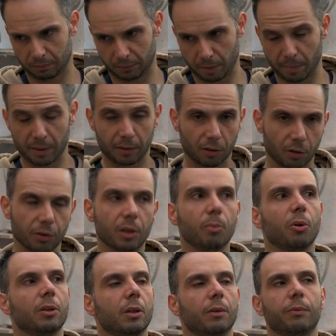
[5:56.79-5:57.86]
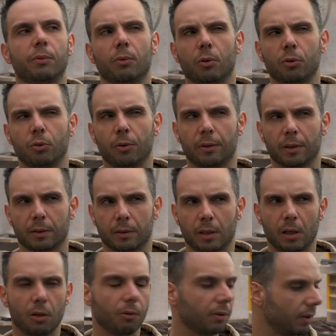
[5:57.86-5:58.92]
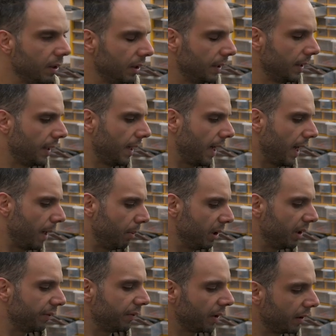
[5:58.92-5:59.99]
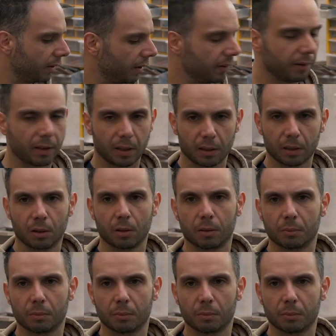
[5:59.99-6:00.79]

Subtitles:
depending on the model, 4 to 6 kilos, I believe that this thing,